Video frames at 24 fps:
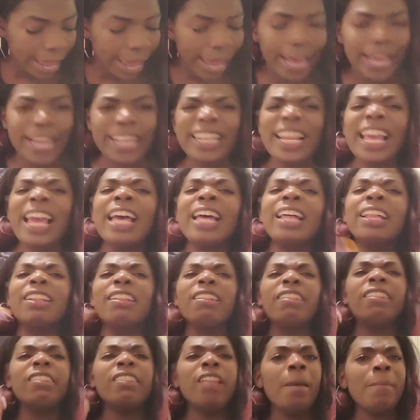And
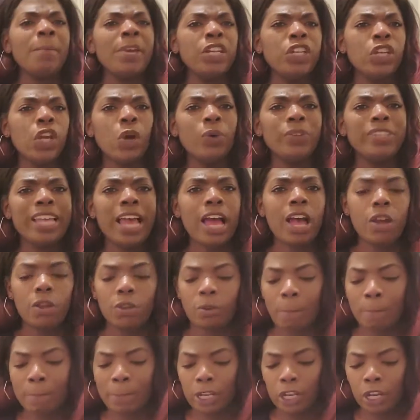let me know
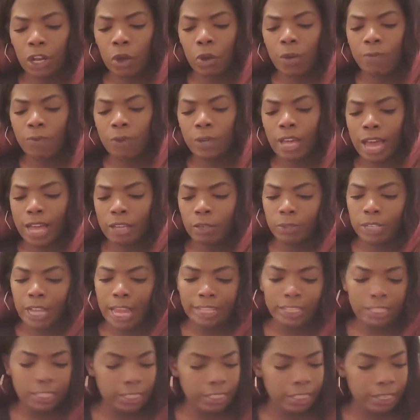down below if you guys would
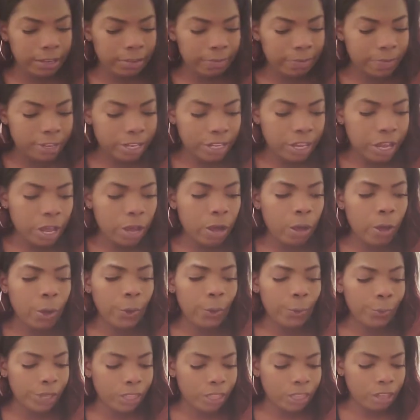like to see a video
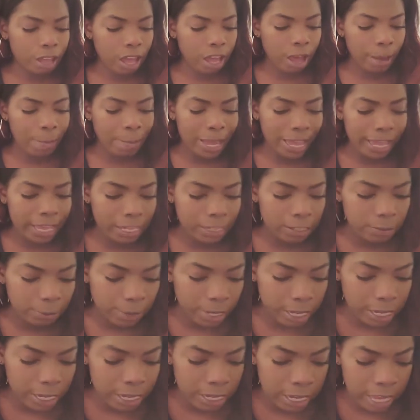with my
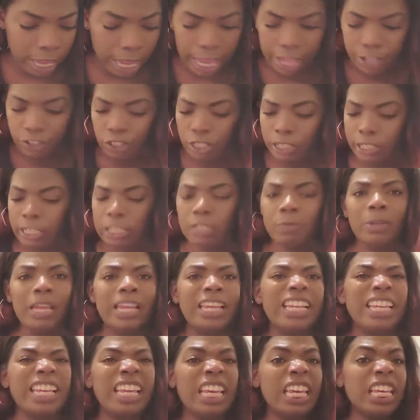husband just
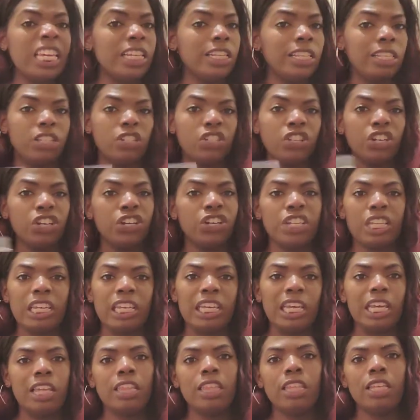explaining his
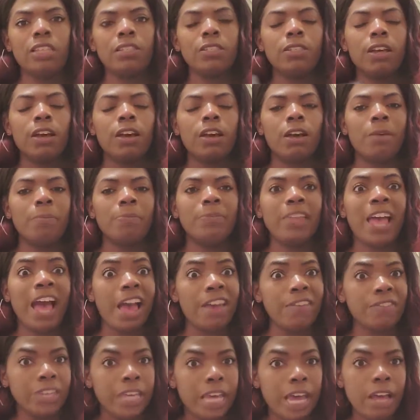journey in this
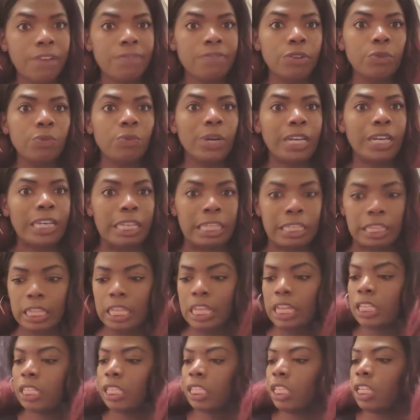IVF and what he
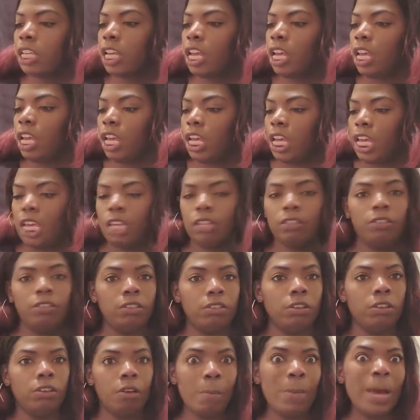thinks, you
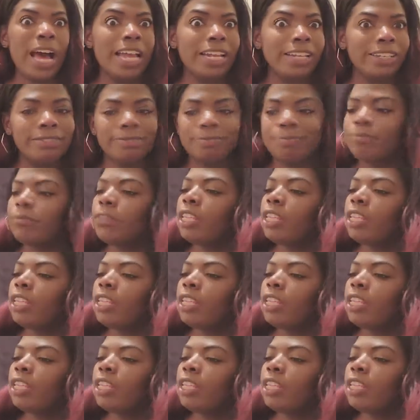know, about it.